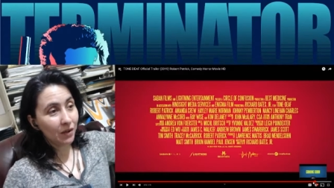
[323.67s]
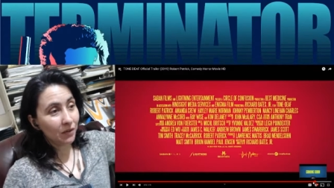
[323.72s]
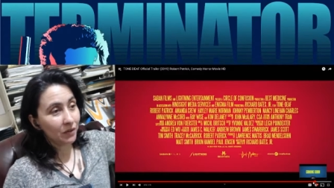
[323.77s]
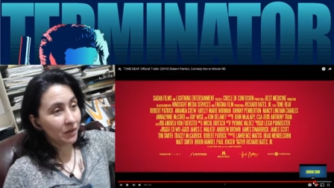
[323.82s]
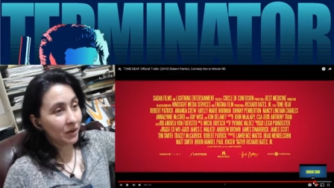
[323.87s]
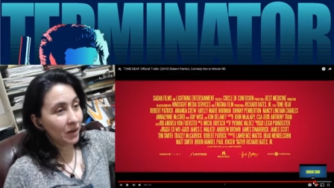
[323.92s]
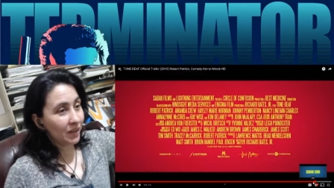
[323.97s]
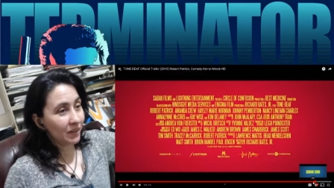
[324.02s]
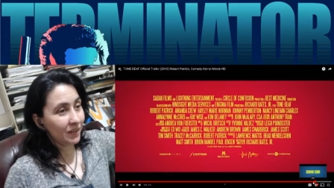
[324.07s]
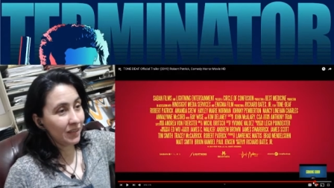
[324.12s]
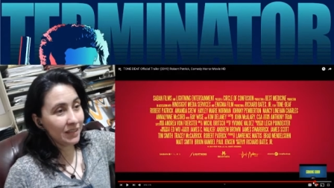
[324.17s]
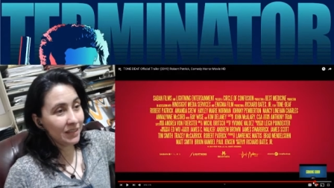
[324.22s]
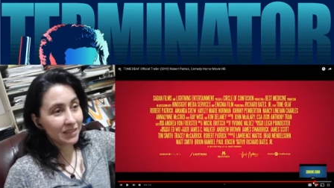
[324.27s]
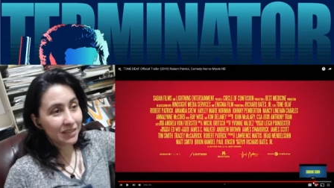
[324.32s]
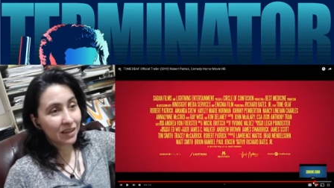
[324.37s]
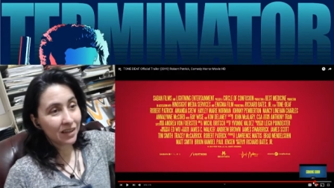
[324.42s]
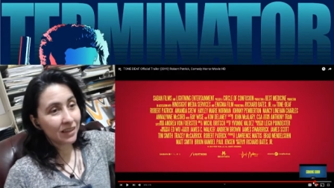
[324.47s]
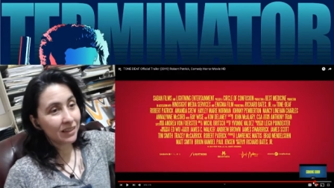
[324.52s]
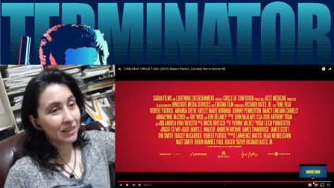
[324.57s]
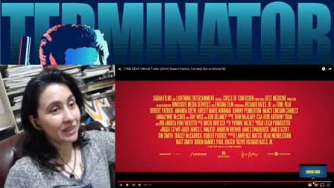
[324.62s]
I think he's
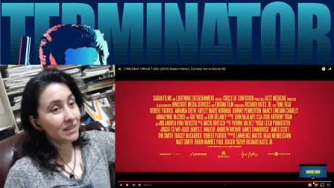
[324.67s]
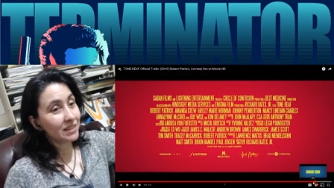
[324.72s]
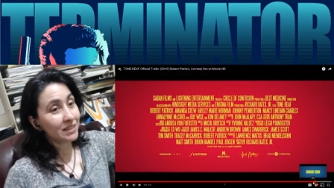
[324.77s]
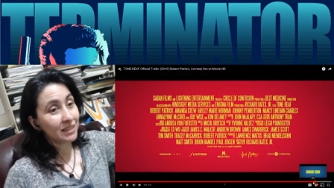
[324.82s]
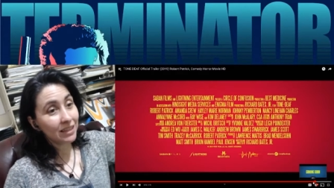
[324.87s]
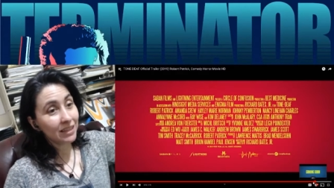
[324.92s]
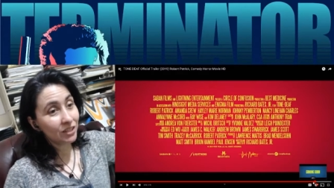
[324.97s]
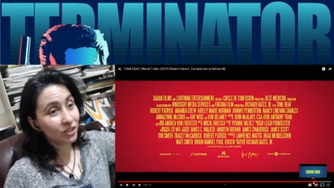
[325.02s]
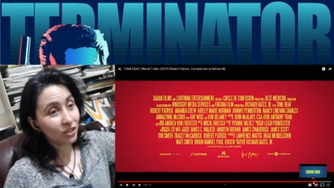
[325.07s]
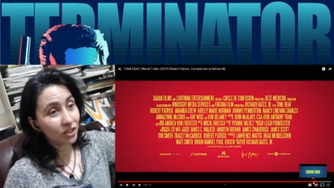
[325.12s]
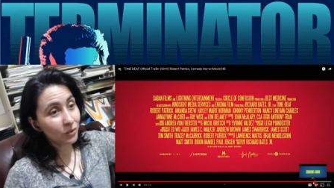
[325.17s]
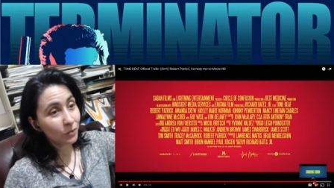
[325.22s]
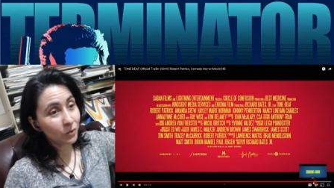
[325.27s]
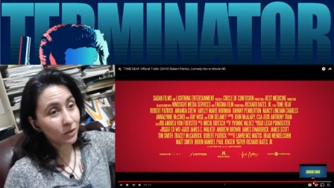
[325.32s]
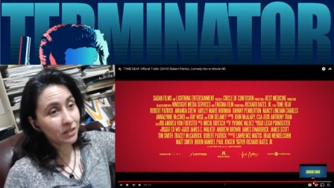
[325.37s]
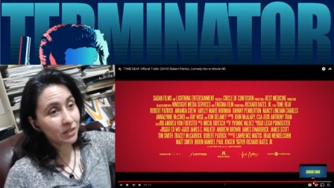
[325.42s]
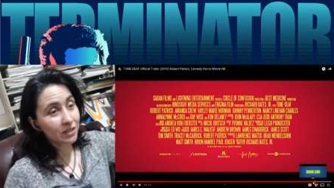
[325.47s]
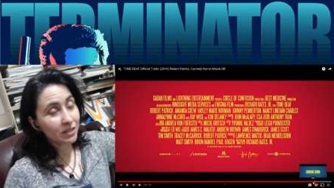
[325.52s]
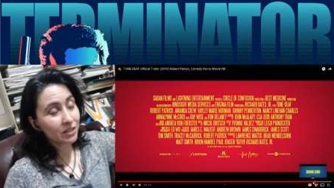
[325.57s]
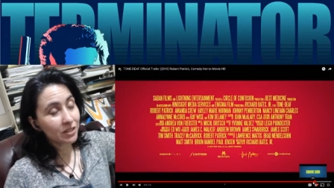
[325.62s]
got this itch he
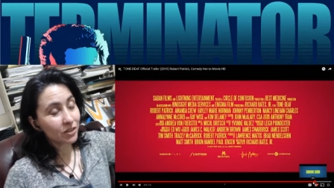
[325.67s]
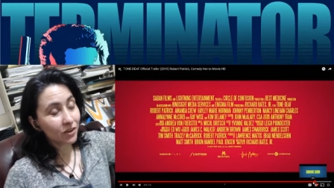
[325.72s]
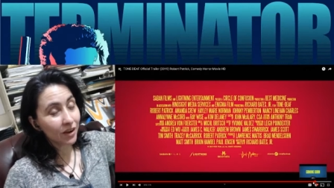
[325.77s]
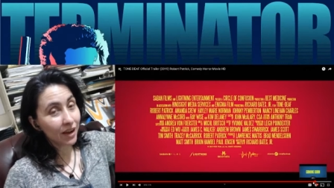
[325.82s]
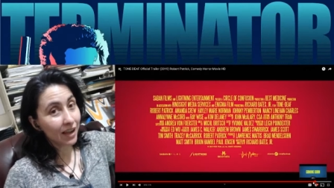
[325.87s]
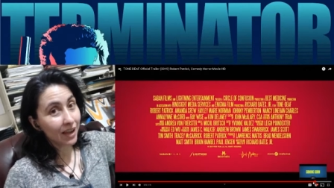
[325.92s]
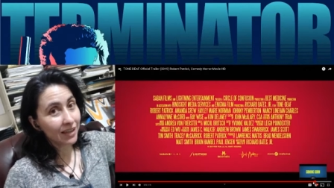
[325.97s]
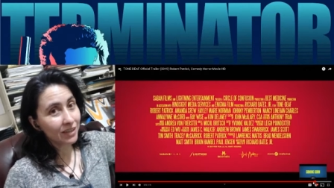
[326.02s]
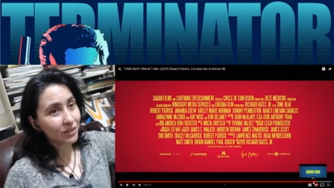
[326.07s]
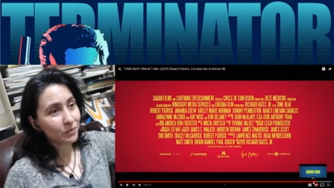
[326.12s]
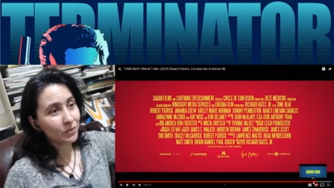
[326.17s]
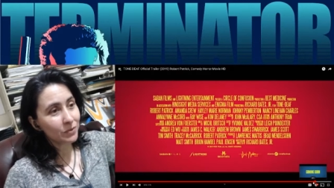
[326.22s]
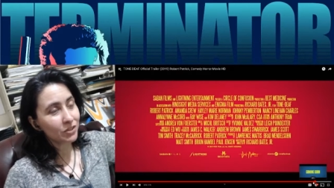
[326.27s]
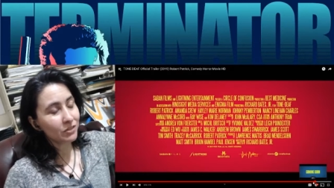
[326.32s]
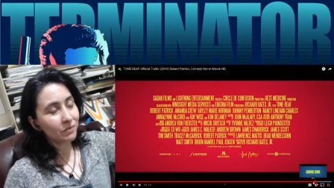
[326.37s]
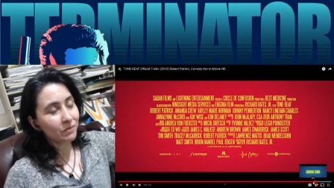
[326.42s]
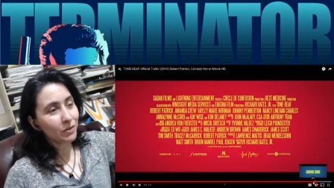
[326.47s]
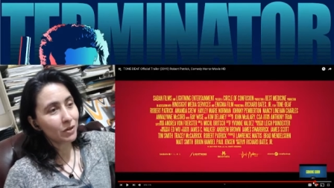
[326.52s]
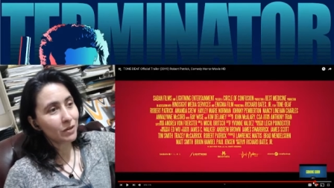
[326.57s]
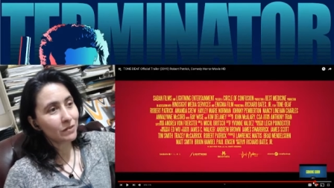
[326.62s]
wants to scratch, which
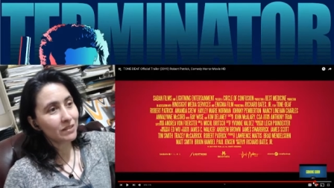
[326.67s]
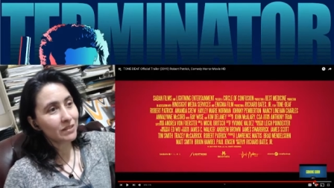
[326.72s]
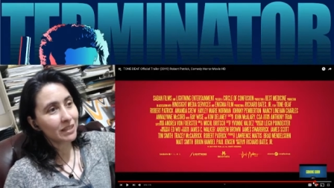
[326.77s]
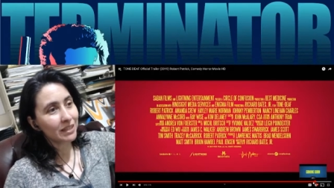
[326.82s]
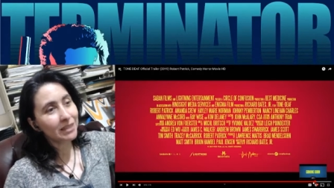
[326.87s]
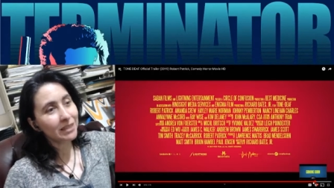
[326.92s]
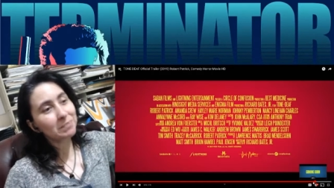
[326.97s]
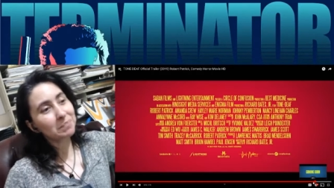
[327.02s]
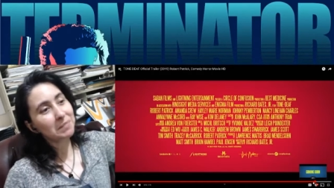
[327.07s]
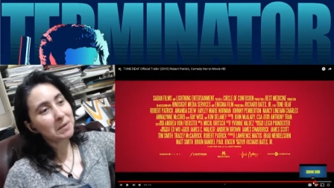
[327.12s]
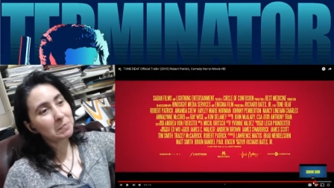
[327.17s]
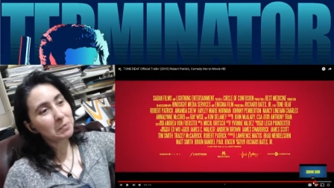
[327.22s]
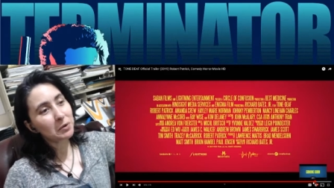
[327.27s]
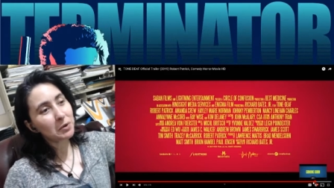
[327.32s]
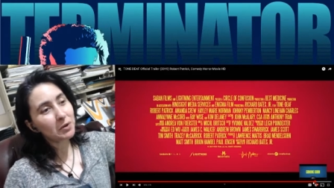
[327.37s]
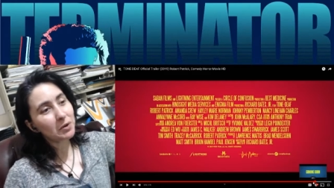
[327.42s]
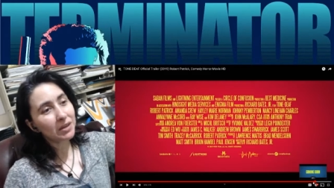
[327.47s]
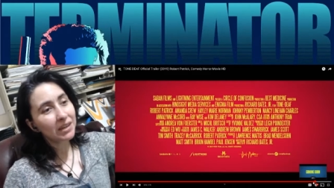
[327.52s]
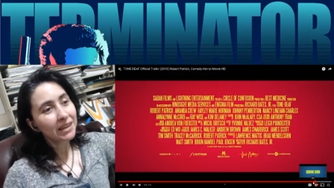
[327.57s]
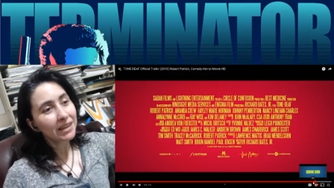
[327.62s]
involves killing
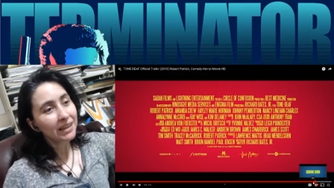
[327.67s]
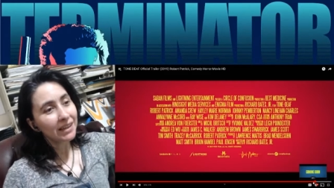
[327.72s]
people.